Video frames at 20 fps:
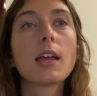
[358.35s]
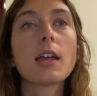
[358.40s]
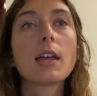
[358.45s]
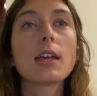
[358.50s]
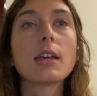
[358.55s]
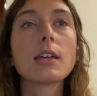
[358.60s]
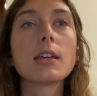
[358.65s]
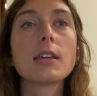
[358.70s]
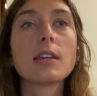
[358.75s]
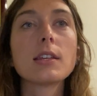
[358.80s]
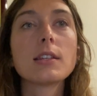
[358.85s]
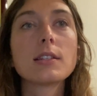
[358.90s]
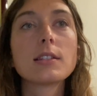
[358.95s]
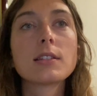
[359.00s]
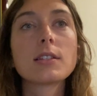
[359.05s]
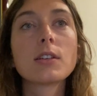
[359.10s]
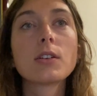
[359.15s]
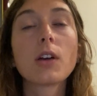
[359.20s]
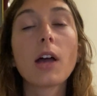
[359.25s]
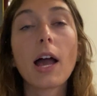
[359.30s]

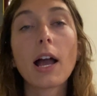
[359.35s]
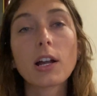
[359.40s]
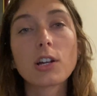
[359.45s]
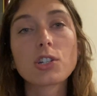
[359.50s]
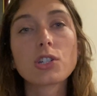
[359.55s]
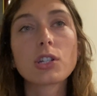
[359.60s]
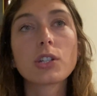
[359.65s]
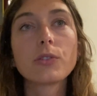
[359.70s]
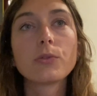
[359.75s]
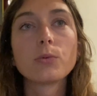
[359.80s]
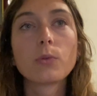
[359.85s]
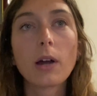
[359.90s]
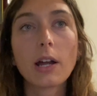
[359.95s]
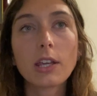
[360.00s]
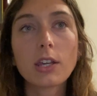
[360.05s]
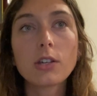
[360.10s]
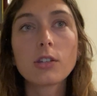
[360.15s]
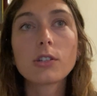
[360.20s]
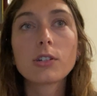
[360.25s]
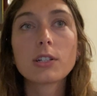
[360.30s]
is actually
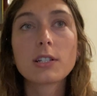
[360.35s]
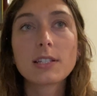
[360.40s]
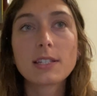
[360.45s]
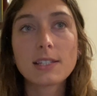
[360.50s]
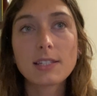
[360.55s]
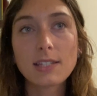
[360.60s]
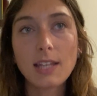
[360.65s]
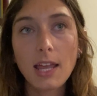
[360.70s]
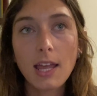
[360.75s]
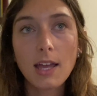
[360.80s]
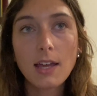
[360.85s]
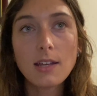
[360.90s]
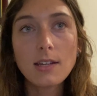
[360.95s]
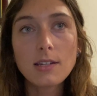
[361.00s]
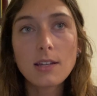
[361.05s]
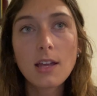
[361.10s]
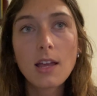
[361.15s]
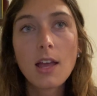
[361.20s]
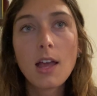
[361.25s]
regular sand,